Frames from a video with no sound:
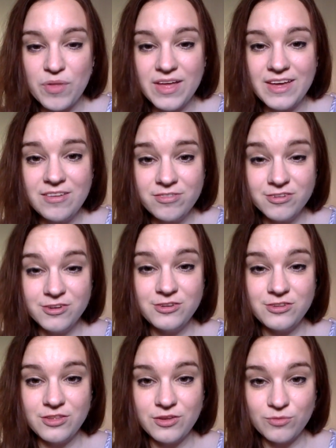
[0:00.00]
eat food
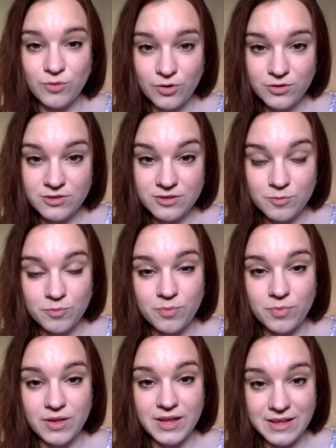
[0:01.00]
that rots,
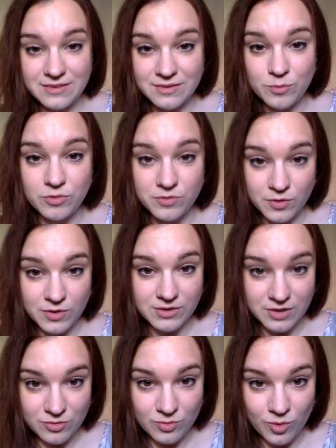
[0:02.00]
but eat it before it
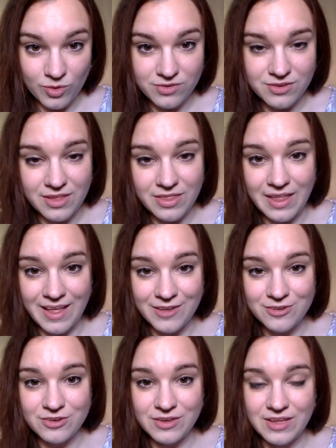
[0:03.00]
does rot, and that
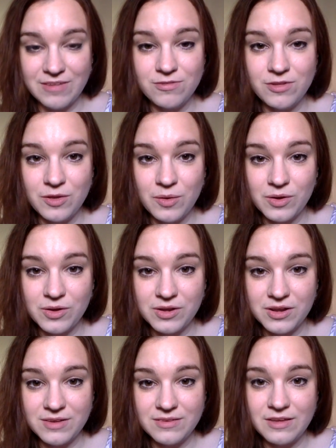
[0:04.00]
should give you a good
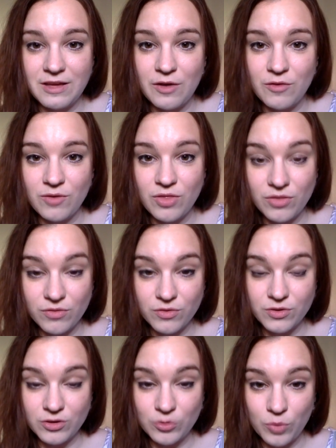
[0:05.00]
idea of whether
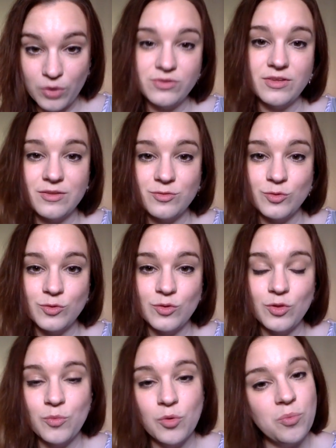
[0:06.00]
food is processed or not.
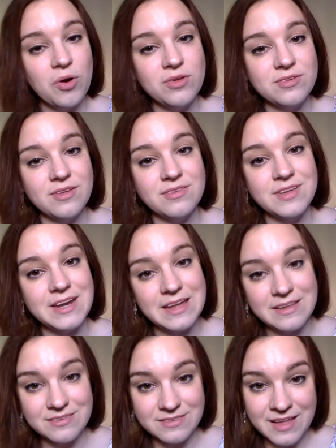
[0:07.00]
The more processed that it
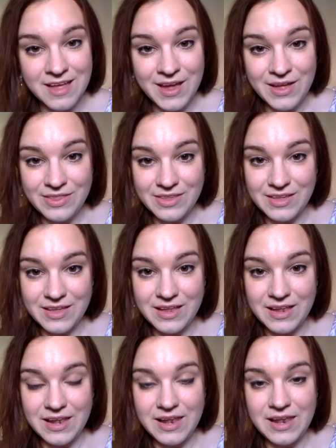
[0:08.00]
is, the
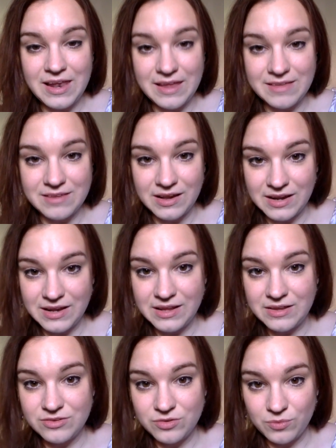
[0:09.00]
less likely it
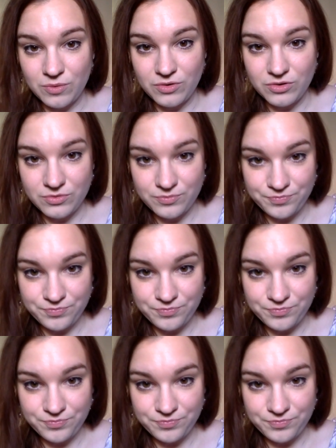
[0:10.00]
is to rot.